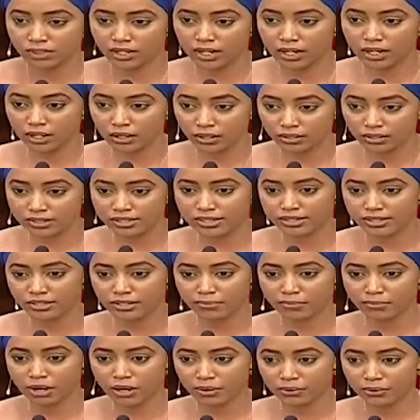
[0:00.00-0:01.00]
a lot
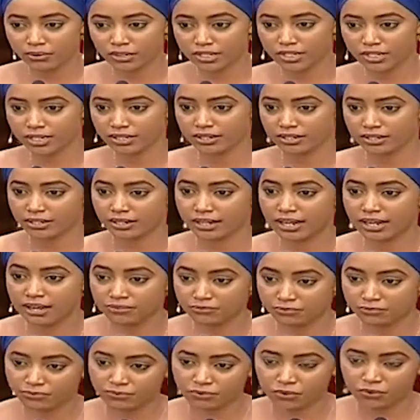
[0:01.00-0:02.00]
about
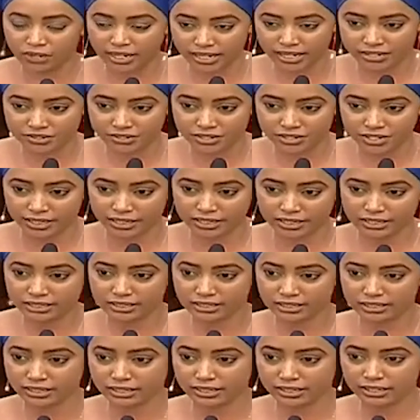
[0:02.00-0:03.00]
love for country
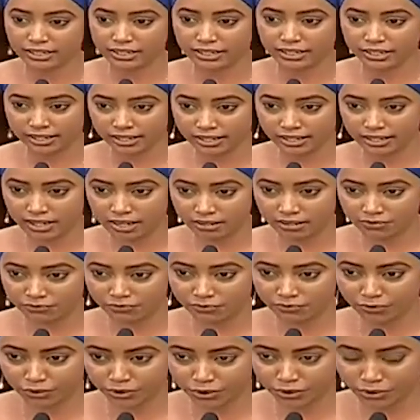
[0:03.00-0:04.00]
and love for